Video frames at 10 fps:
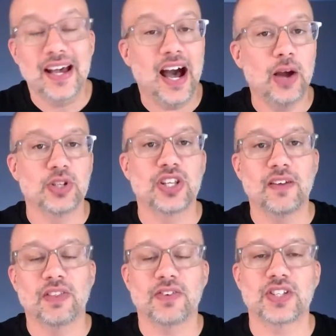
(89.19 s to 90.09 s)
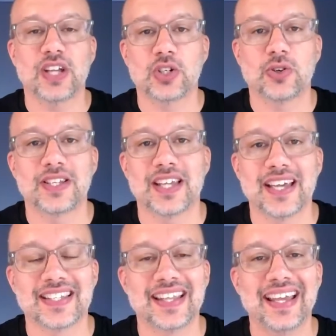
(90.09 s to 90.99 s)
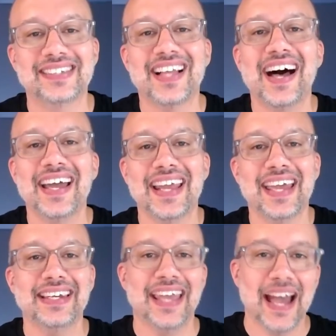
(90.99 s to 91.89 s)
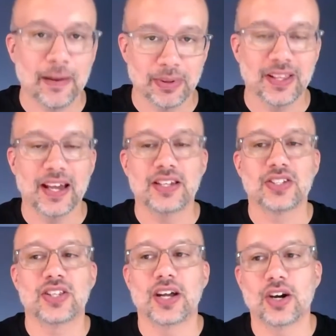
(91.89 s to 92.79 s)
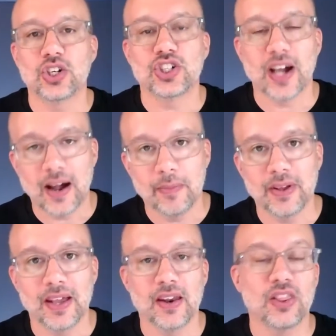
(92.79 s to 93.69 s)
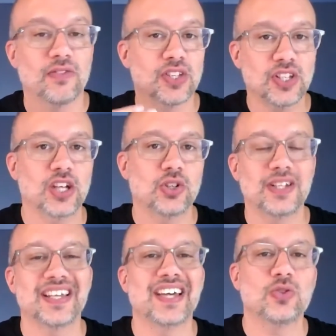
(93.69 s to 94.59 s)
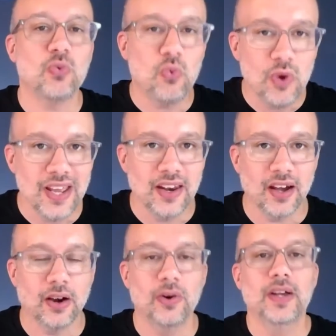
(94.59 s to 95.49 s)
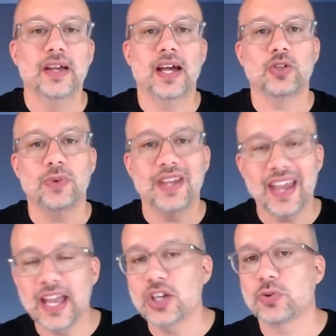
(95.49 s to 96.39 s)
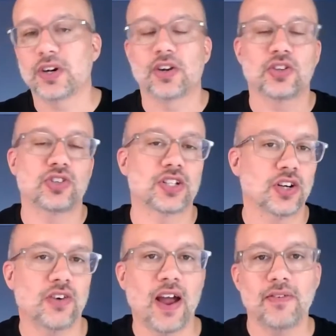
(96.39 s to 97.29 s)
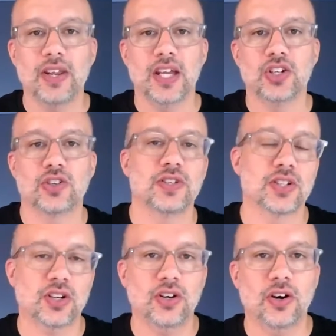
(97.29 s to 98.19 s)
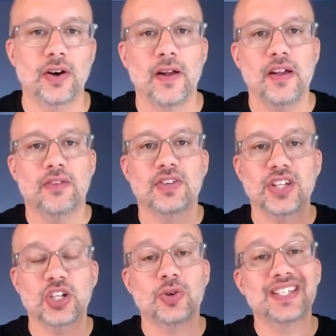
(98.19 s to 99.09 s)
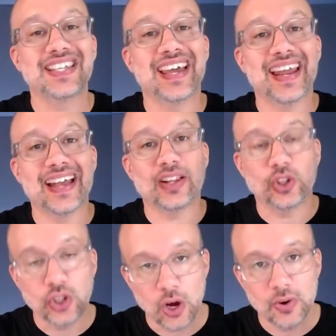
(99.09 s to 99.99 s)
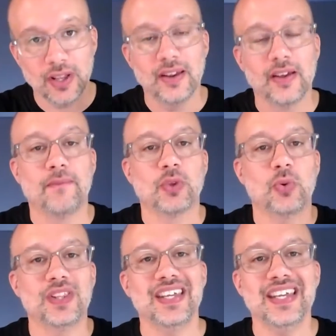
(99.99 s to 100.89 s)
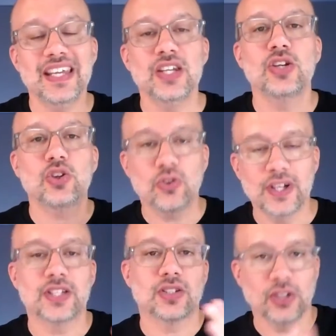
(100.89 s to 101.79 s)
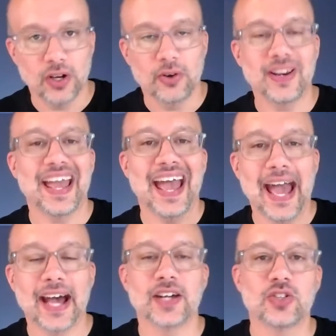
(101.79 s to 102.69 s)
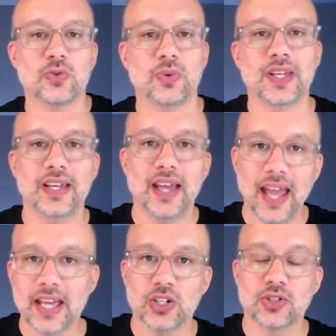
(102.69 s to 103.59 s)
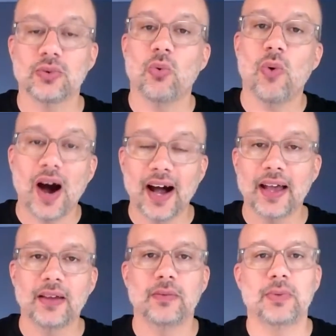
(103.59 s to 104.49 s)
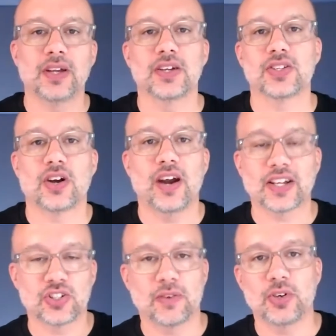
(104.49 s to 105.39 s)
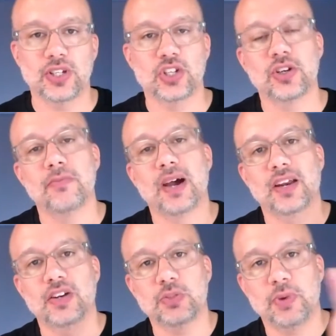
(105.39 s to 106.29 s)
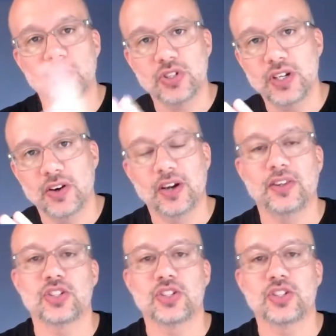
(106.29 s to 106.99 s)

I always think of the Facet Joints as they glide and gap. That is their job. And the Facet Joints, as we know, as we age, we're under the stress of gravity, injuries occur. Facet joints get loaded with increased load as we age. Why? Because our axis of rotation migrates posteriorly.